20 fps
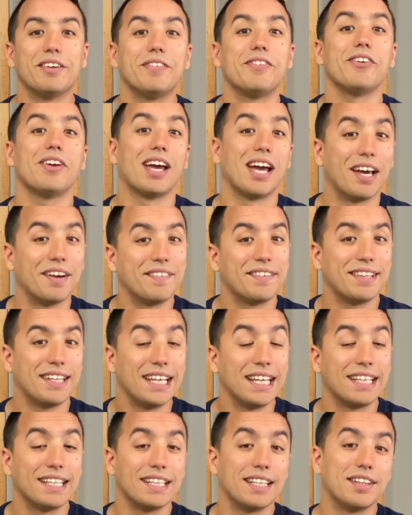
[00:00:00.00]
you have a
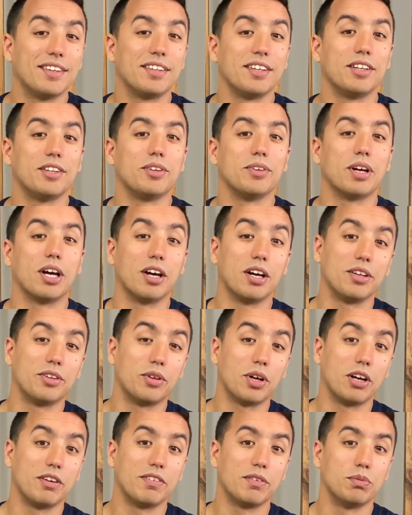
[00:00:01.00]
tendency to
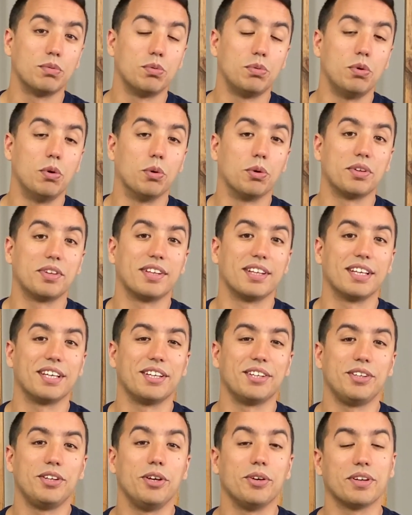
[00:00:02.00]

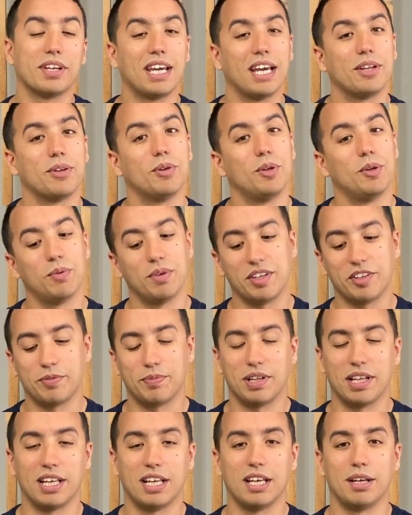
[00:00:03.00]
overwater, you can always
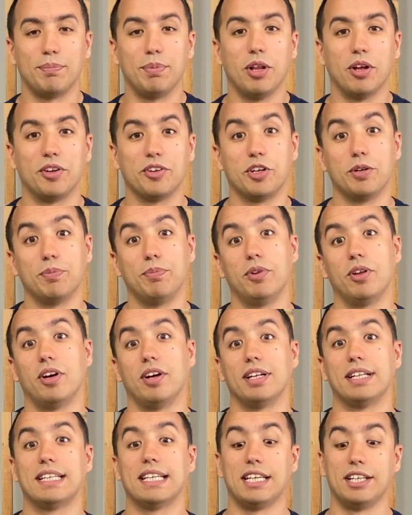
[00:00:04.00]
plant your
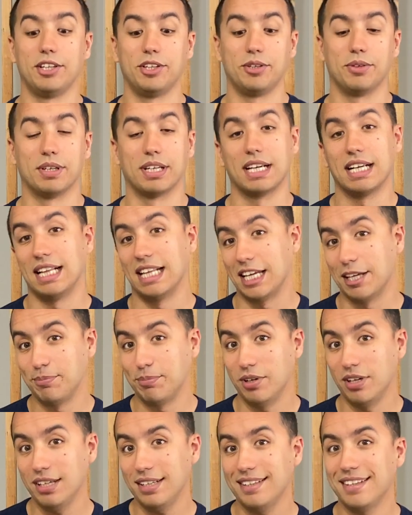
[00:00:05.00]
plant into a clay
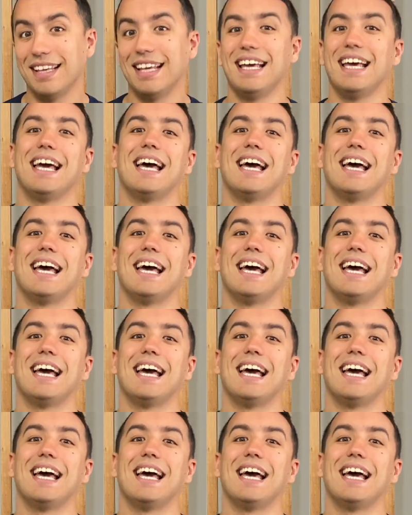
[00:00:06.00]
pot,